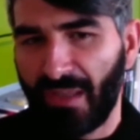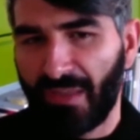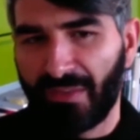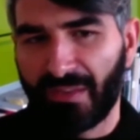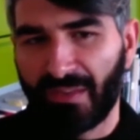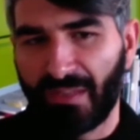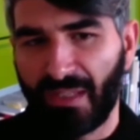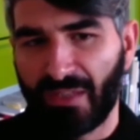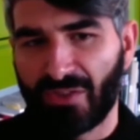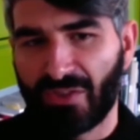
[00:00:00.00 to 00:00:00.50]
I
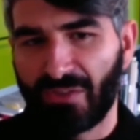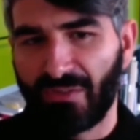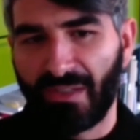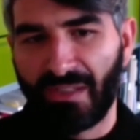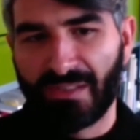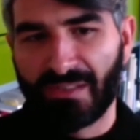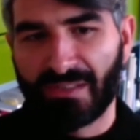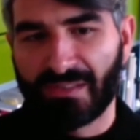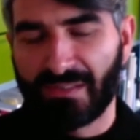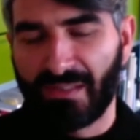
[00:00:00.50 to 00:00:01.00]
think Nigeria
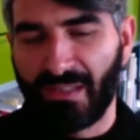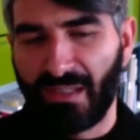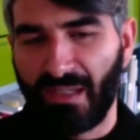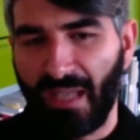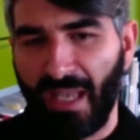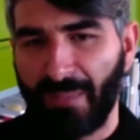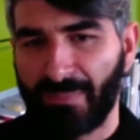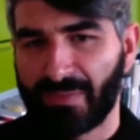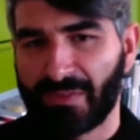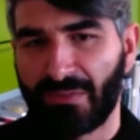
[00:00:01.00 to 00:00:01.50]
is
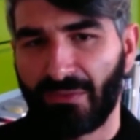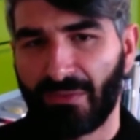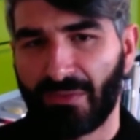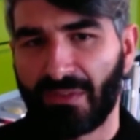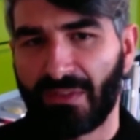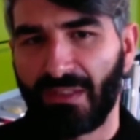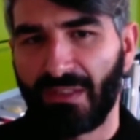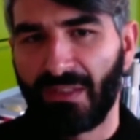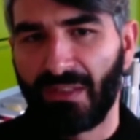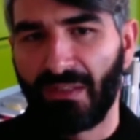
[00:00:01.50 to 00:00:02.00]

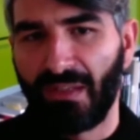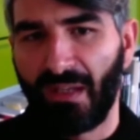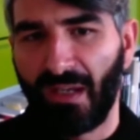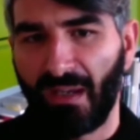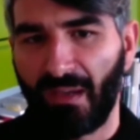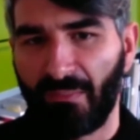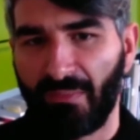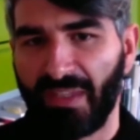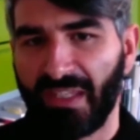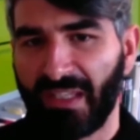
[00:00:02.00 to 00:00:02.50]
absolutely
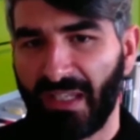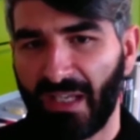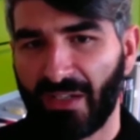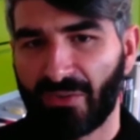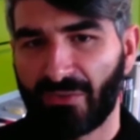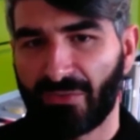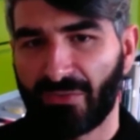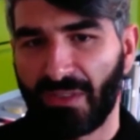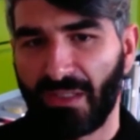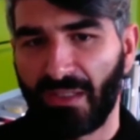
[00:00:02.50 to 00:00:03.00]
the
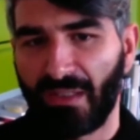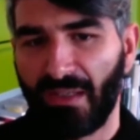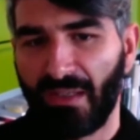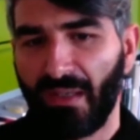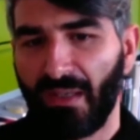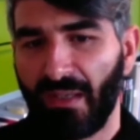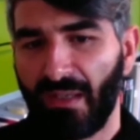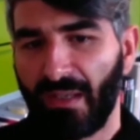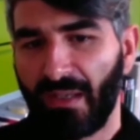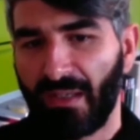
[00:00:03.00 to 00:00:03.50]
country
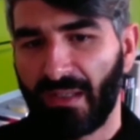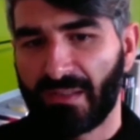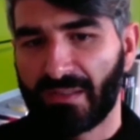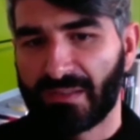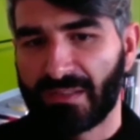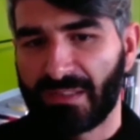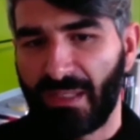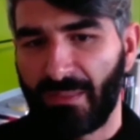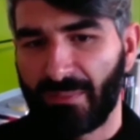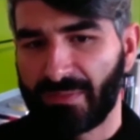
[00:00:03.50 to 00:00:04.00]
in
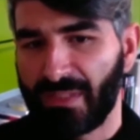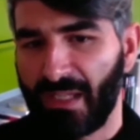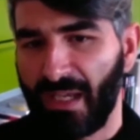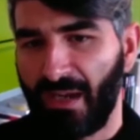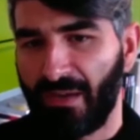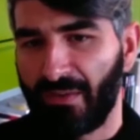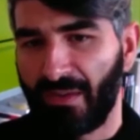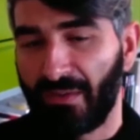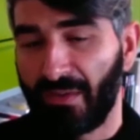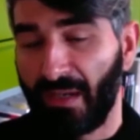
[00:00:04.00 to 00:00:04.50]

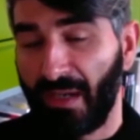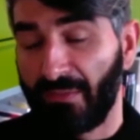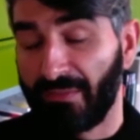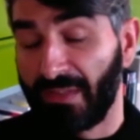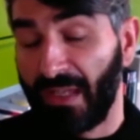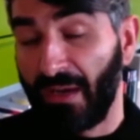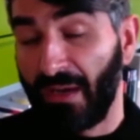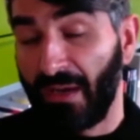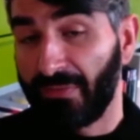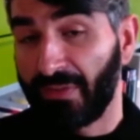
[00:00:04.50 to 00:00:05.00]

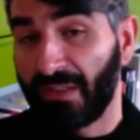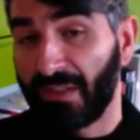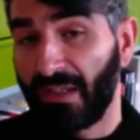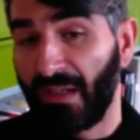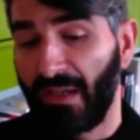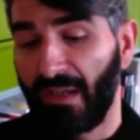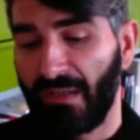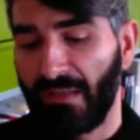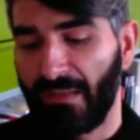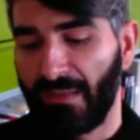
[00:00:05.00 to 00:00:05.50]
sub-Saharan
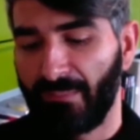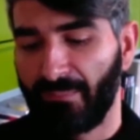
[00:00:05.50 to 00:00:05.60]
Africa,